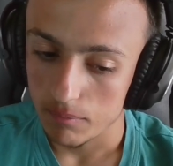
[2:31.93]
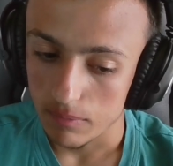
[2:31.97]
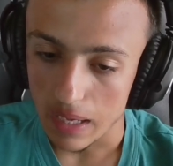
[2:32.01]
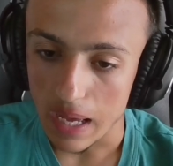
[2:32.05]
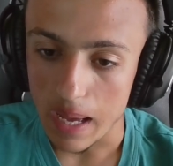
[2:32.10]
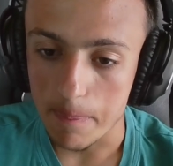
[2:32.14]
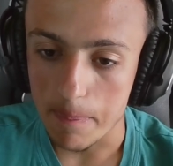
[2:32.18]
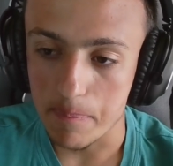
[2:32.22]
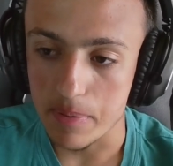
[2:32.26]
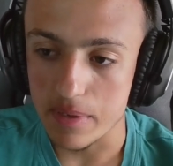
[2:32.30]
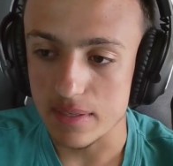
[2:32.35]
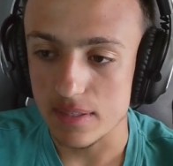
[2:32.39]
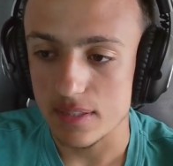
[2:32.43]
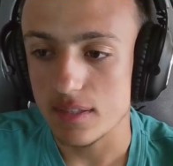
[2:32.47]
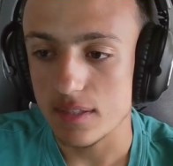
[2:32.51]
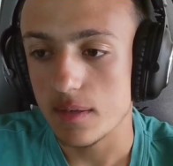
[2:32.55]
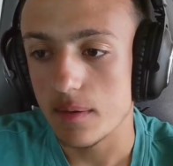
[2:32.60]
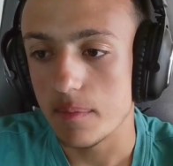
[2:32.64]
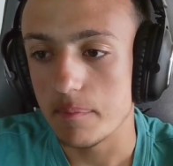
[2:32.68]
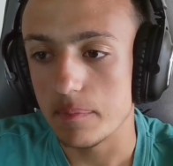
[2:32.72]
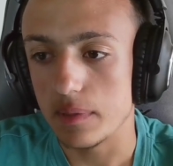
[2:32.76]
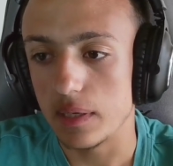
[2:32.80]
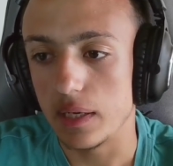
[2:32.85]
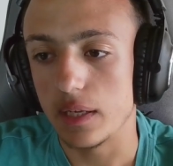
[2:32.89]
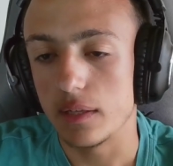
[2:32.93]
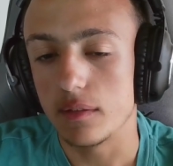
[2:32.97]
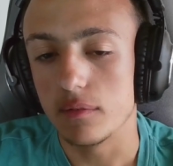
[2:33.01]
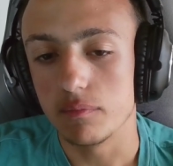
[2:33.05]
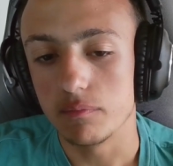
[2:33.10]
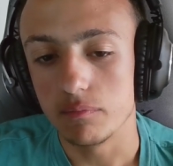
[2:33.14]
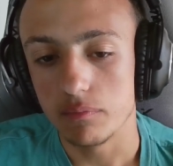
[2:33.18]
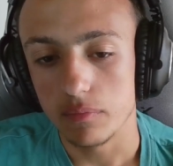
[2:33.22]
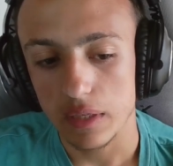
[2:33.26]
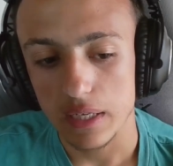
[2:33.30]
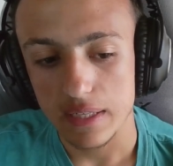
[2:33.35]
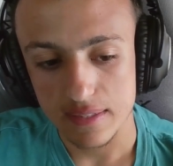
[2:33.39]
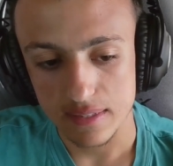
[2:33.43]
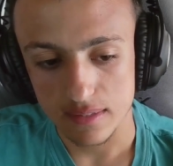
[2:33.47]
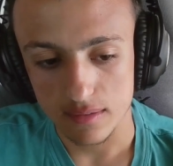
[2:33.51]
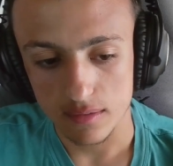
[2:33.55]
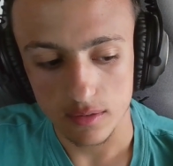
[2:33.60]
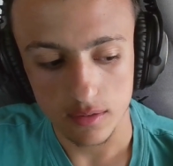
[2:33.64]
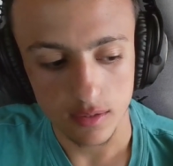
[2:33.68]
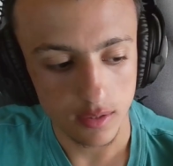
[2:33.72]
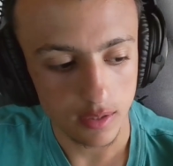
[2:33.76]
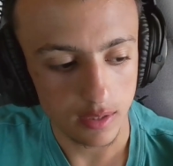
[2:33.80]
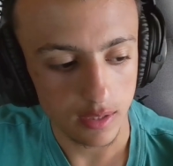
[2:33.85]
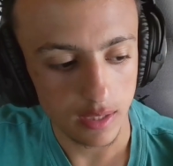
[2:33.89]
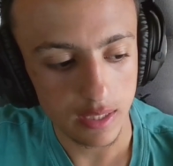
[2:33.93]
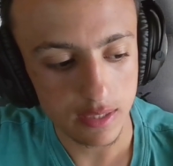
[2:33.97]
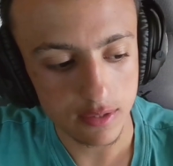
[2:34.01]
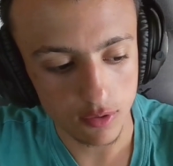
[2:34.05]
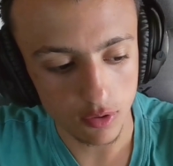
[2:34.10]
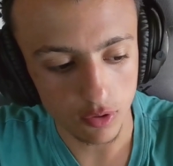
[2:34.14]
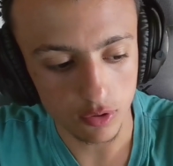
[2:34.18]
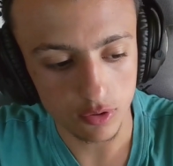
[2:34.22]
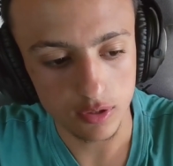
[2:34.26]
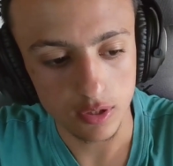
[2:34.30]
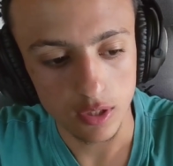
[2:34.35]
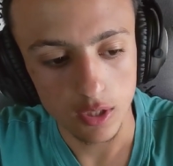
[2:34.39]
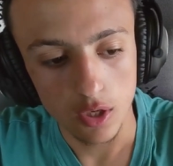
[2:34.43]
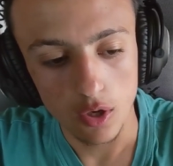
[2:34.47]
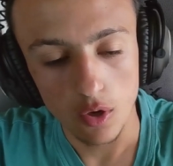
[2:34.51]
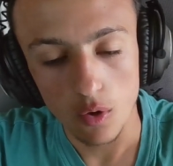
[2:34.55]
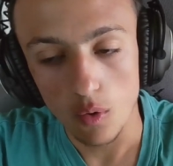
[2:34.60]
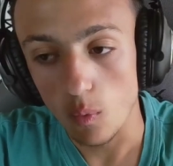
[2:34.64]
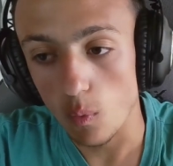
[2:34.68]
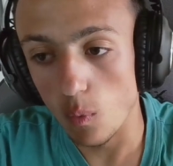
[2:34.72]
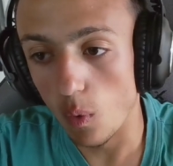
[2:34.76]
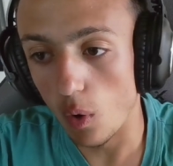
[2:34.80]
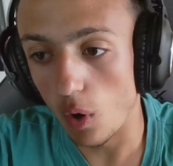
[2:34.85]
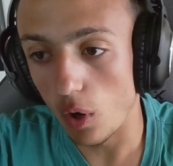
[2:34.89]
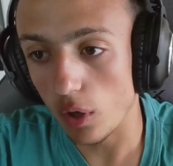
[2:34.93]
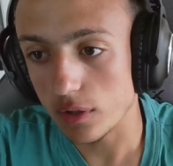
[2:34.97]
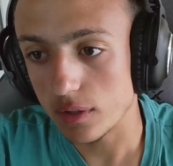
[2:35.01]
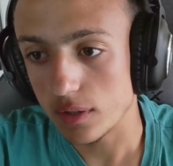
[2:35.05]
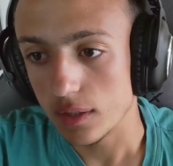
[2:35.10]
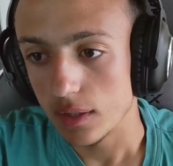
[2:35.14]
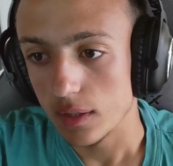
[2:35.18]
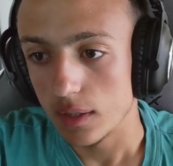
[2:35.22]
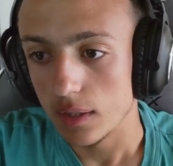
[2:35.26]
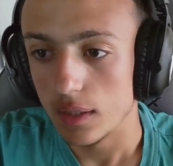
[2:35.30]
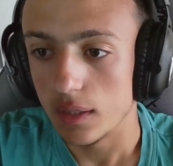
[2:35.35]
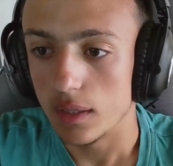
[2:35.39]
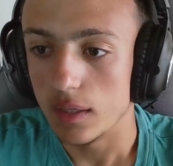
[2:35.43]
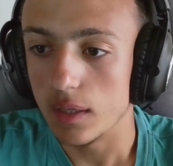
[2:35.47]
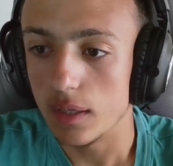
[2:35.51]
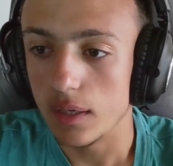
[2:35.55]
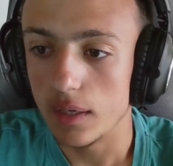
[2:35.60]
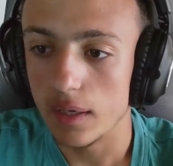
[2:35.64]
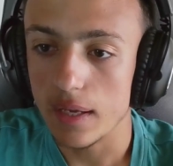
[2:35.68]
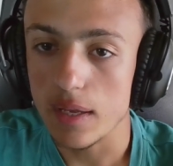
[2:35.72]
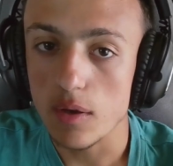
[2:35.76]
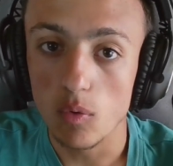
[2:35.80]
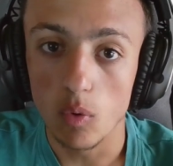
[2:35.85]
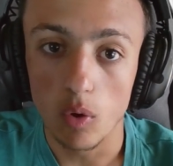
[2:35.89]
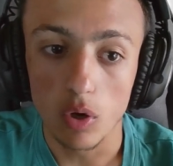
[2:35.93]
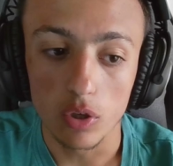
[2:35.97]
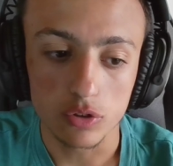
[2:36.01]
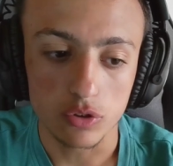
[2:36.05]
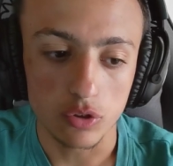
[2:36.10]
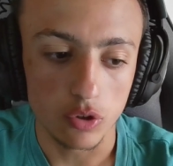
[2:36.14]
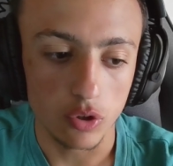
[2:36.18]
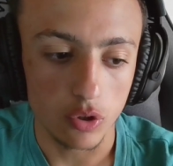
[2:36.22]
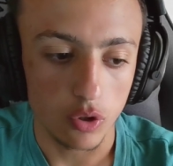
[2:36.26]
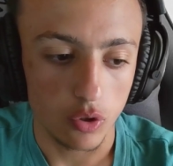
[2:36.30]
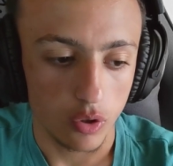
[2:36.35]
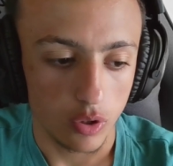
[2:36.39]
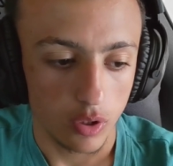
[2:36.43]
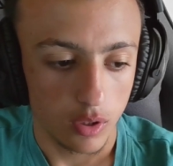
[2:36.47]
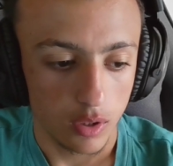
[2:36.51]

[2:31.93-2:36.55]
Happens, but is not what he want to do.